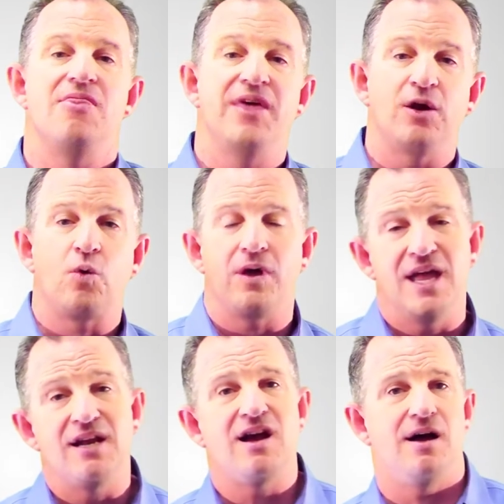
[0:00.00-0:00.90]
Then
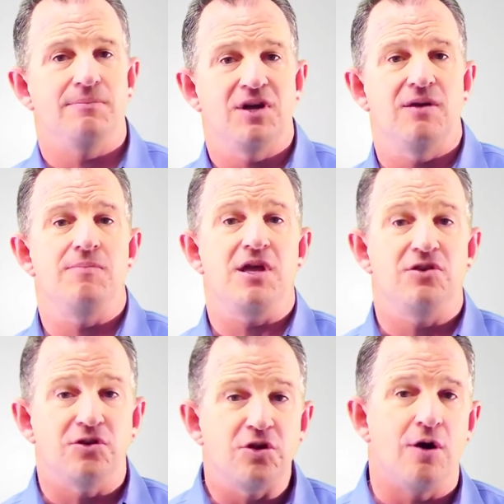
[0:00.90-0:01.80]
income can be
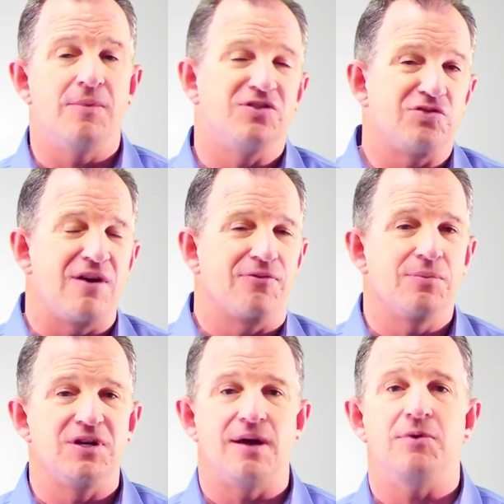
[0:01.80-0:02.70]
determined straight from
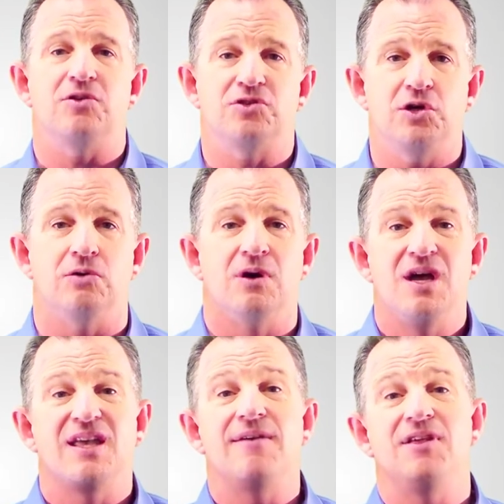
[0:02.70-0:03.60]
the W-2.
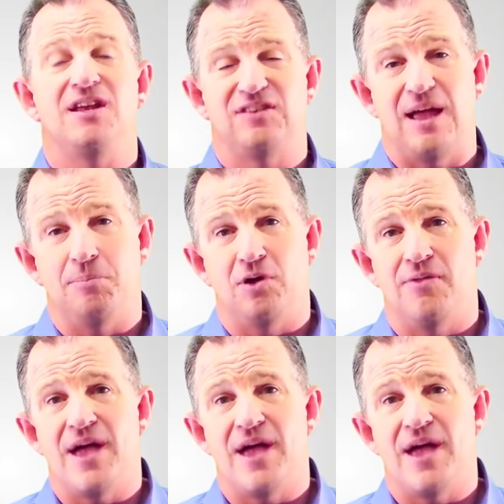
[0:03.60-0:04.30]
Give you an example on